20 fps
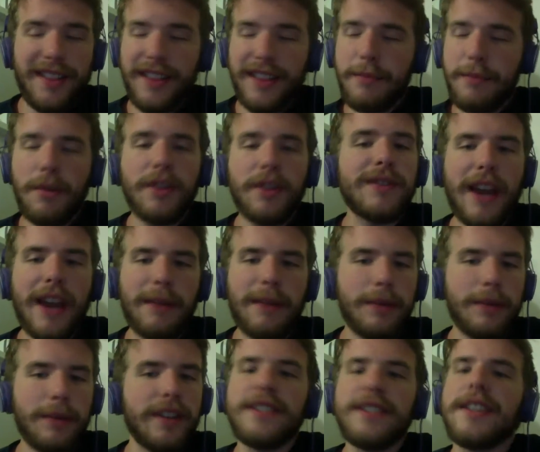the most
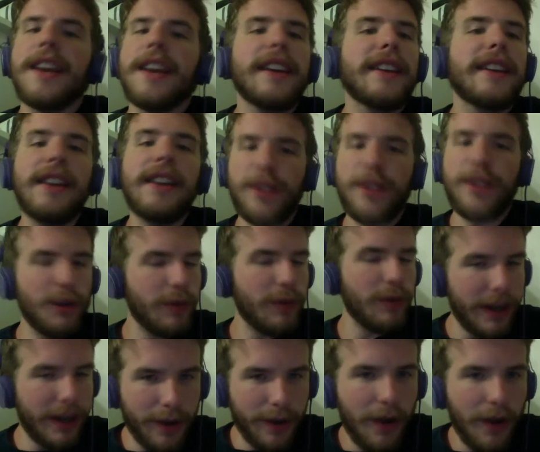fabulous Keith
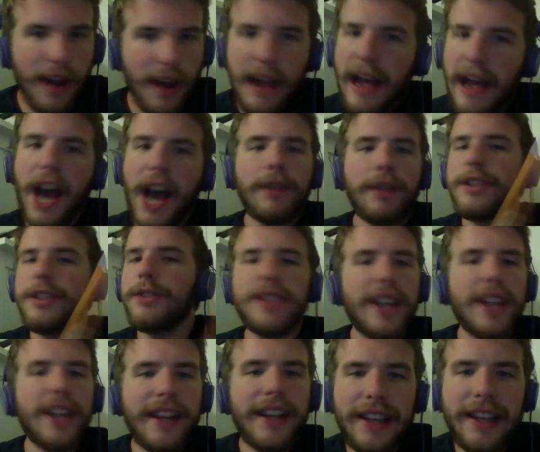Guerrero. How are you
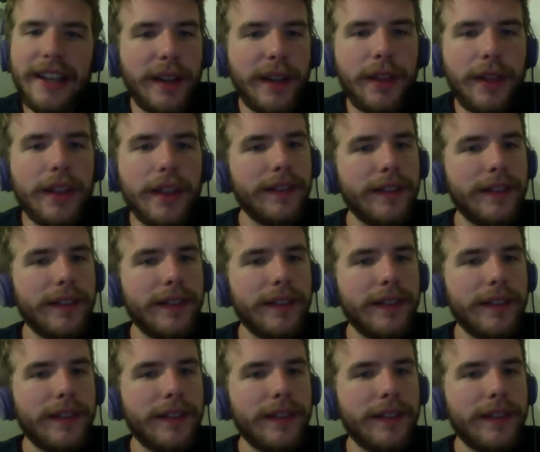doing tonight, Keith?